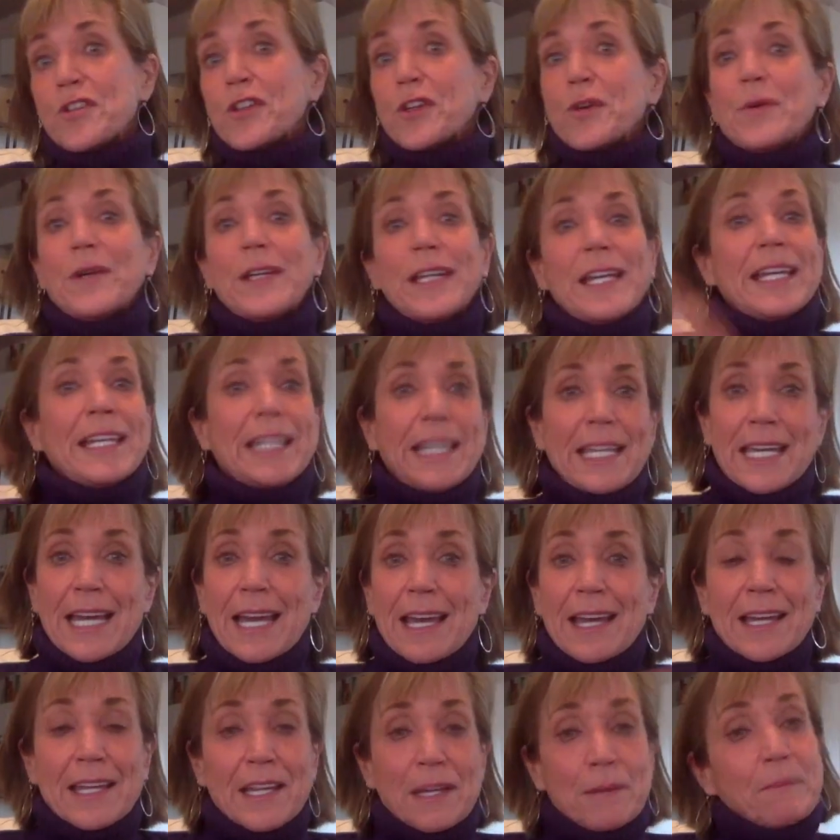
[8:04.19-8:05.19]
doing it
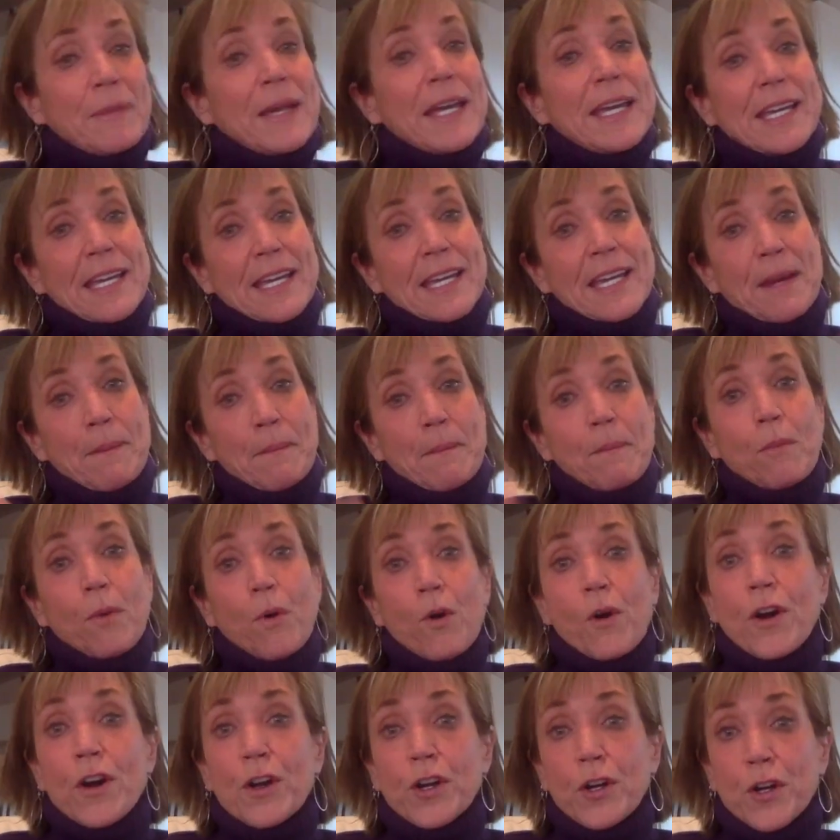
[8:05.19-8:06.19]
again and making it
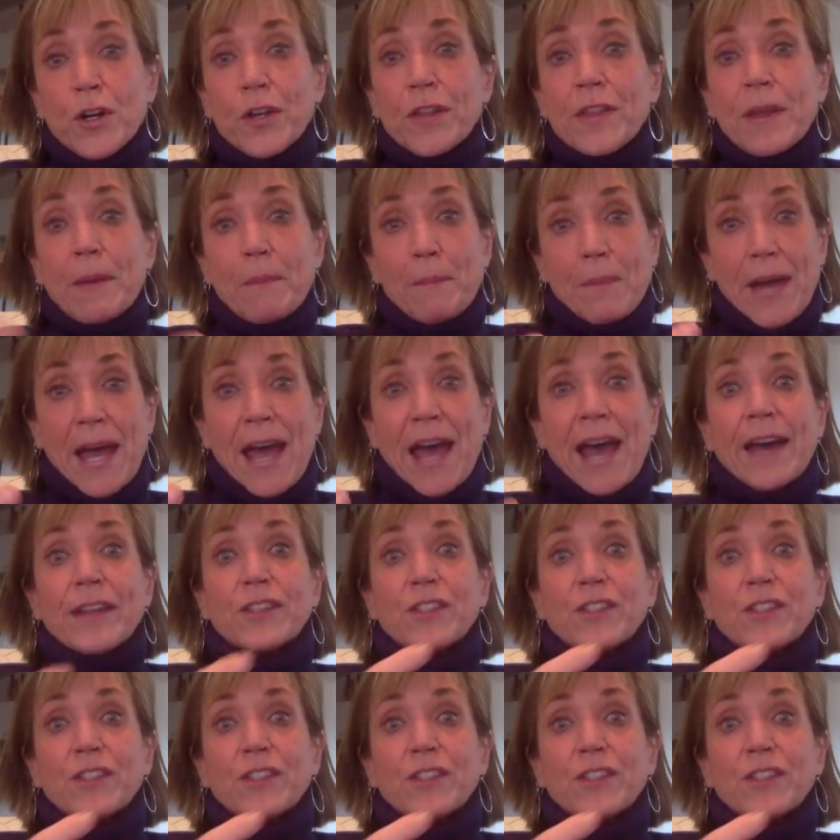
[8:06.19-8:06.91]
more good than bad.